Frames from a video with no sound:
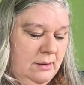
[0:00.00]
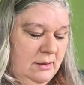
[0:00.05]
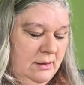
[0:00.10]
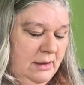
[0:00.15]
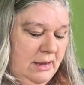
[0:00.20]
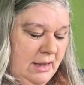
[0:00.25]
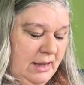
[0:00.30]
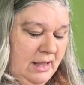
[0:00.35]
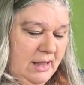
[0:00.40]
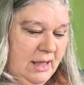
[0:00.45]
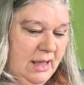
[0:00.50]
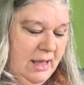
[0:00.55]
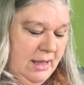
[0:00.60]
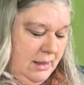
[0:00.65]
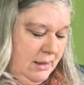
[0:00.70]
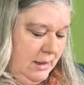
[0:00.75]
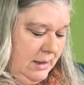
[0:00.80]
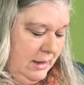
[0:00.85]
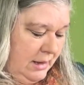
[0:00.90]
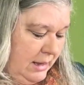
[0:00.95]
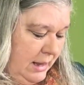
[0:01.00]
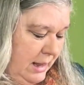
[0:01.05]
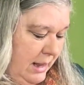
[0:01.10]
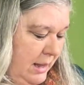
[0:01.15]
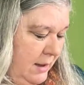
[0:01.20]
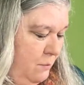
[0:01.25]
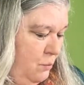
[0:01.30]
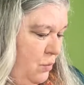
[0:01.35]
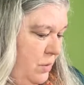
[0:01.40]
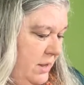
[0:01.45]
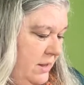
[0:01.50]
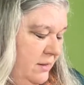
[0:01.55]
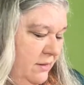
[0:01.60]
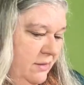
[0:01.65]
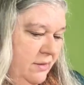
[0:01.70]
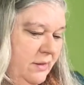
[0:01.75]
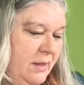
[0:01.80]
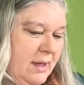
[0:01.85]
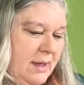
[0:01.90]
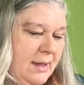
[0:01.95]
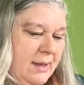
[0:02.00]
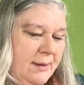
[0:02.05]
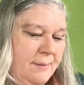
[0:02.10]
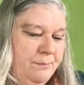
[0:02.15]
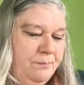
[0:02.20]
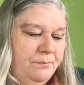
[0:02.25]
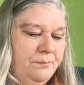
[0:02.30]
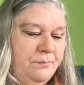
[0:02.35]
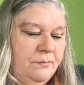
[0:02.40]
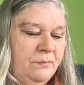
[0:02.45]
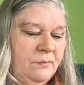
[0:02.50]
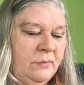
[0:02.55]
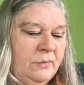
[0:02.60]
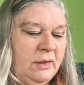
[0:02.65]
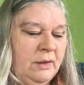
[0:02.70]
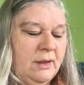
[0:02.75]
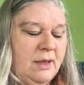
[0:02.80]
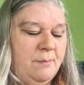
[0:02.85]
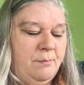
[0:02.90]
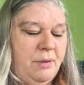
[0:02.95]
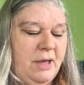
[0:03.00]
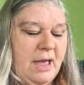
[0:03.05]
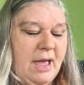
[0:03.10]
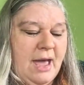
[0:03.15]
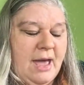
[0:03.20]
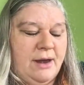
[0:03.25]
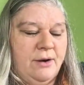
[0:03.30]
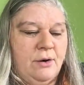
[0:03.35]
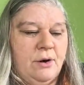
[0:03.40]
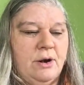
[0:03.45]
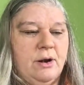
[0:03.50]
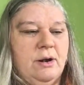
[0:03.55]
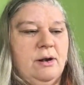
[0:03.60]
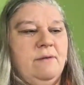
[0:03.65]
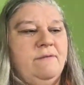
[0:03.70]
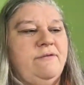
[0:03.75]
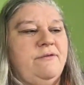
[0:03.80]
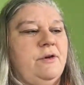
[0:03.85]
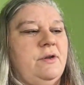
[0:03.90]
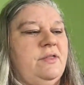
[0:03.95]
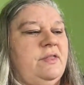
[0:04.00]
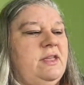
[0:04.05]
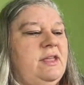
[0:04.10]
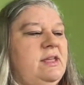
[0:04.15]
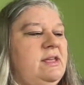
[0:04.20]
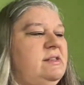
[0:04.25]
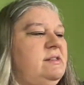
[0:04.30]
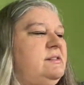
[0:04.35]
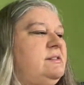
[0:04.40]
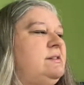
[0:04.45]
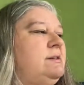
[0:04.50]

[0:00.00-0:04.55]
it came with a pattern for these